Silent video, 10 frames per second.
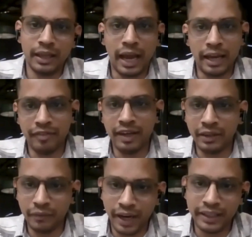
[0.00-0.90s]
If I
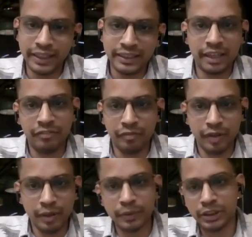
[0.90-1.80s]
divide that
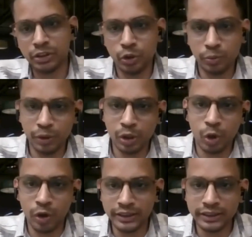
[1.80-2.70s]
50% should be your
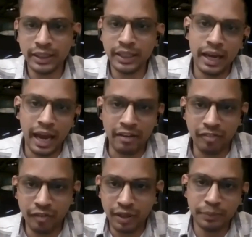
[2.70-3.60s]
knowledge, and
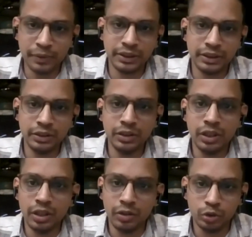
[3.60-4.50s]
50%
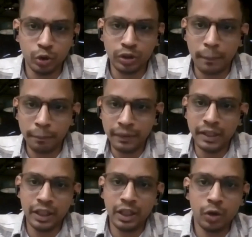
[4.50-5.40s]
should
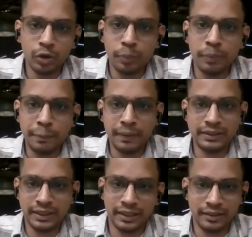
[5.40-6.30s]
completely on your people
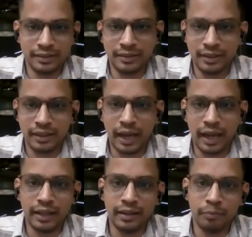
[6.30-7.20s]
skill.
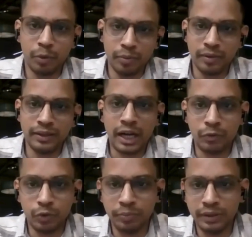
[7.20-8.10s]
And probably that
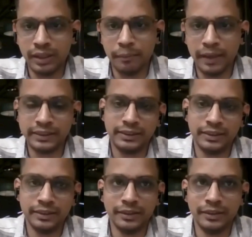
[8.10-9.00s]
would be the best
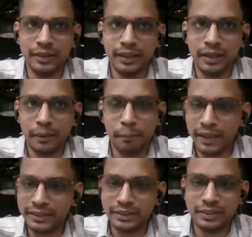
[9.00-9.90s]

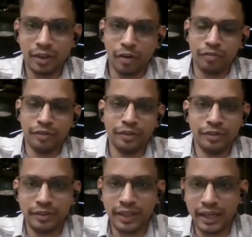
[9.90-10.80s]
mix of
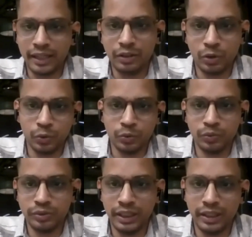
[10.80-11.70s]
getting
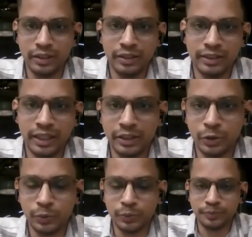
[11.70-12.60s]
through, sailing through.